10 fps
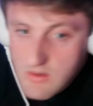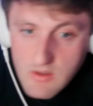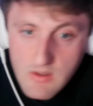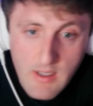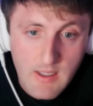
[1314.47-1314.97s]

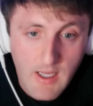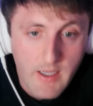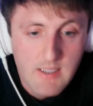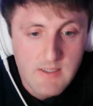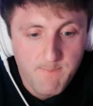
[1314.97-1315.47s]
Yeah,
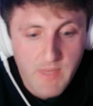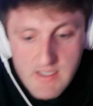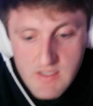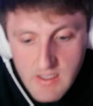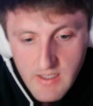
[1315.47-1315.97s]
guys,
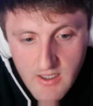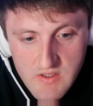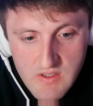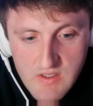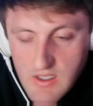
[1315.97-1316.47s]
that's the
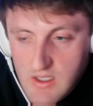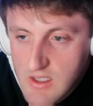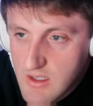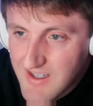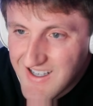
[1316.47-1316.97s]
analysis.
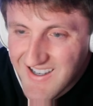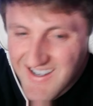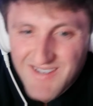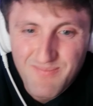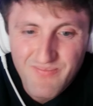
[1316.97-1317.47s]

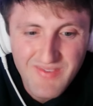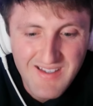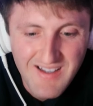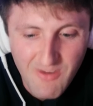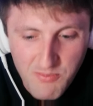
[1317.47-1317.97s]

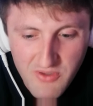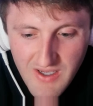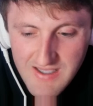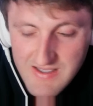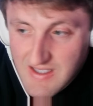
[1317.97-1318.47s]
I hope you
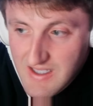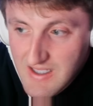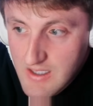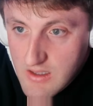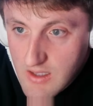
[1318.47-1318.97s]
guys
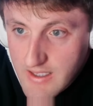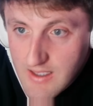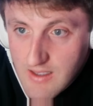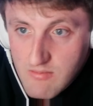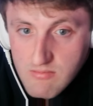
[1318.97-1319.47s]
like
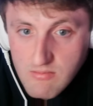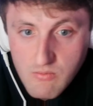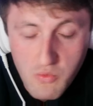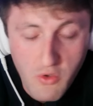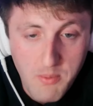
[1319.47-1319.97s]
it, no